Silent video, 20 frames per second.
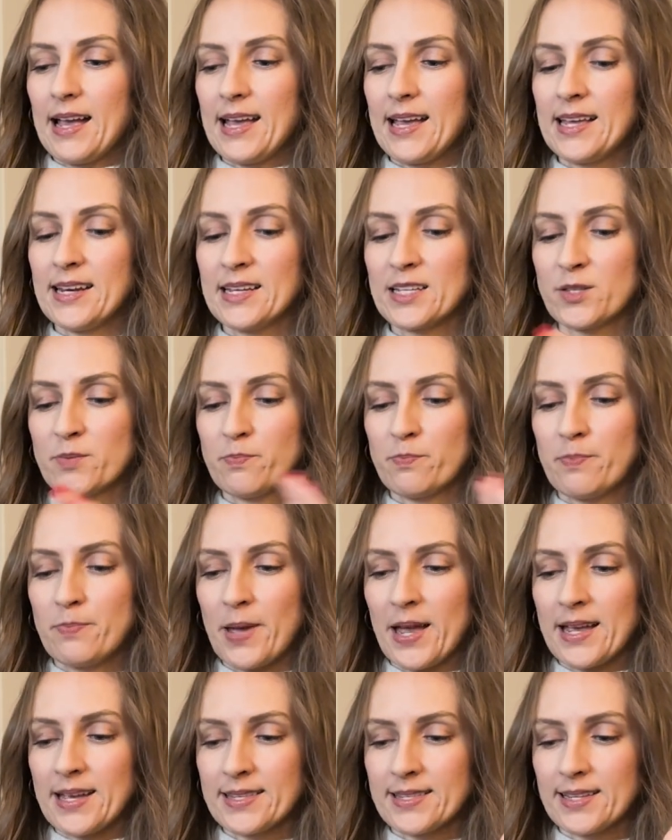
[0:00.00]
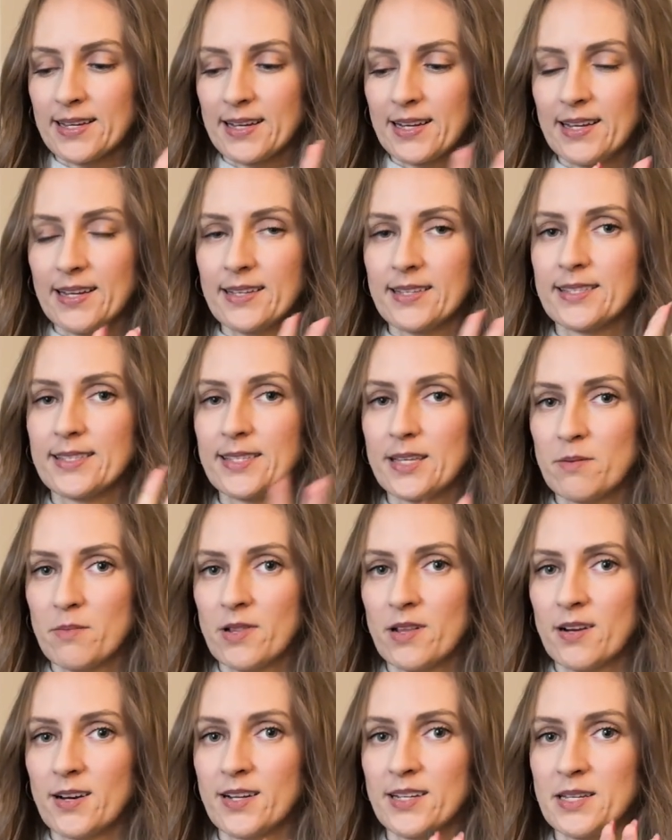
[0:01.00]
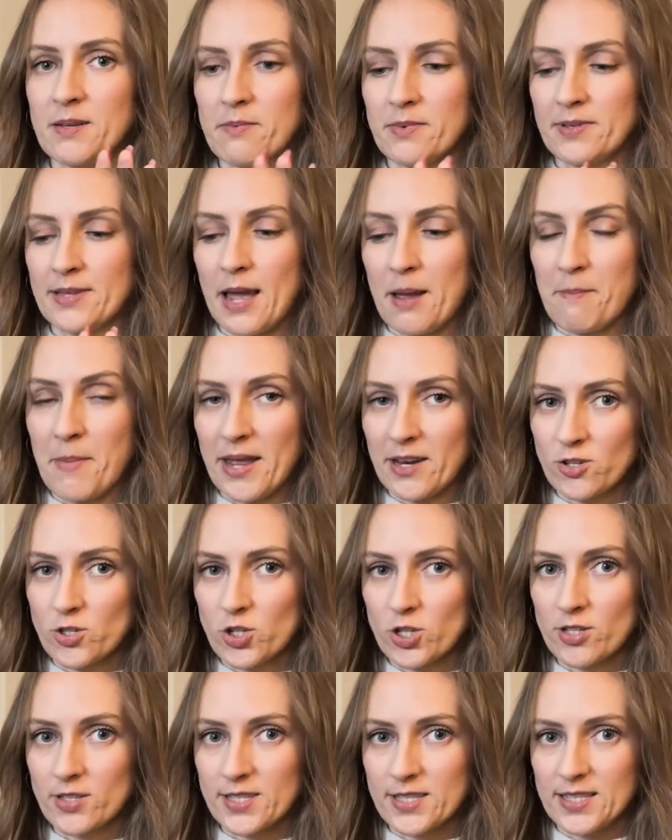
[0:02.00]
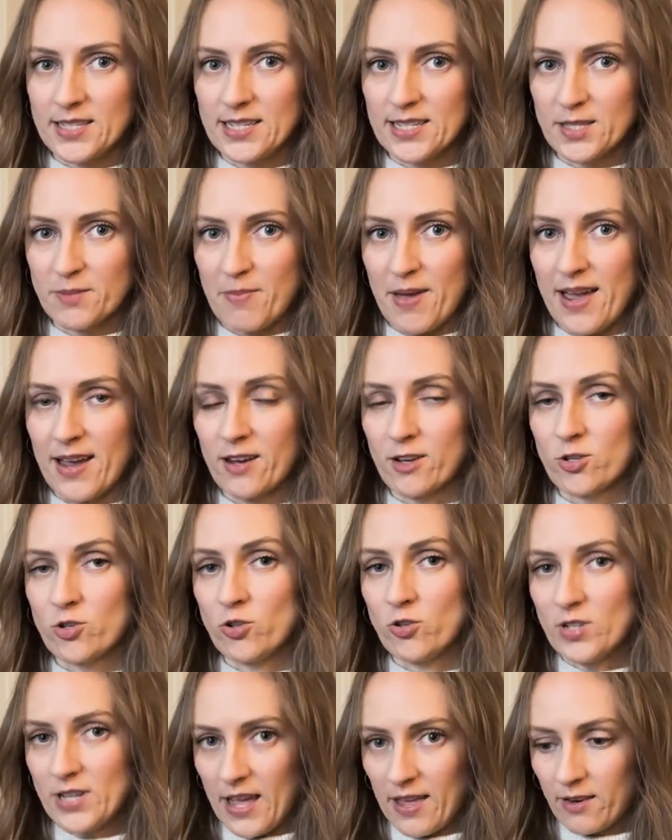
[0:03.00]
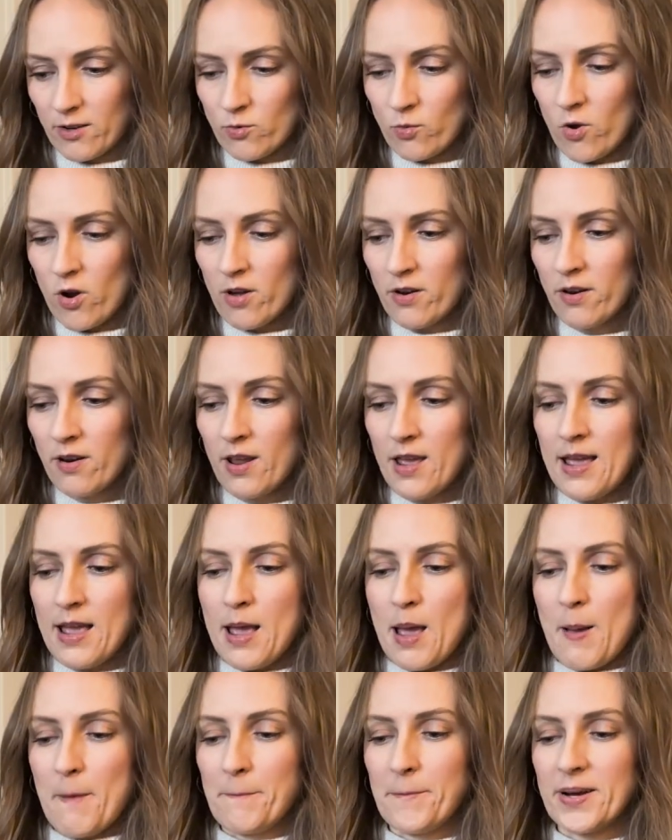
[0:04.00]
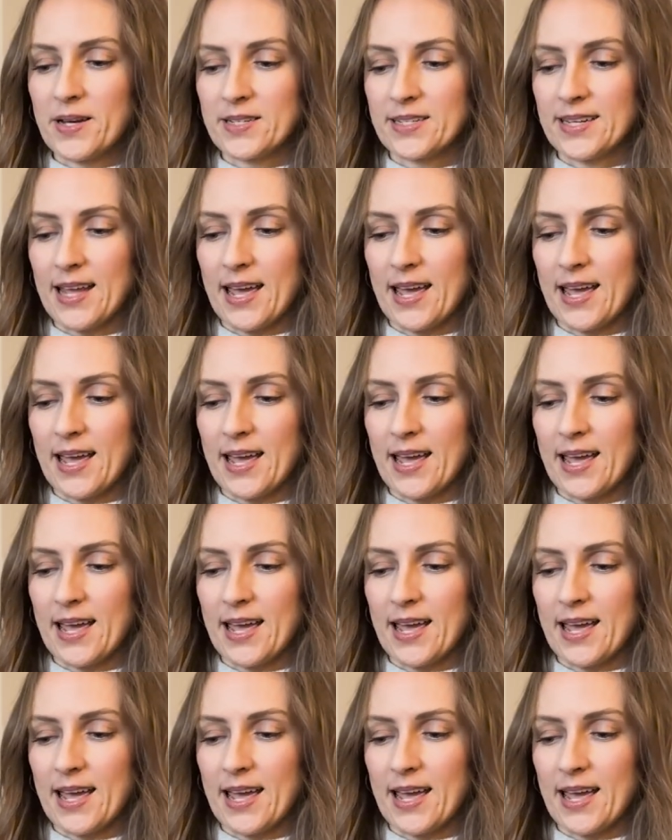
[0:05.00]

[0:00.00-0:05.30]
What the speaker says: it is basically similar dimensions, this bag, to that one, but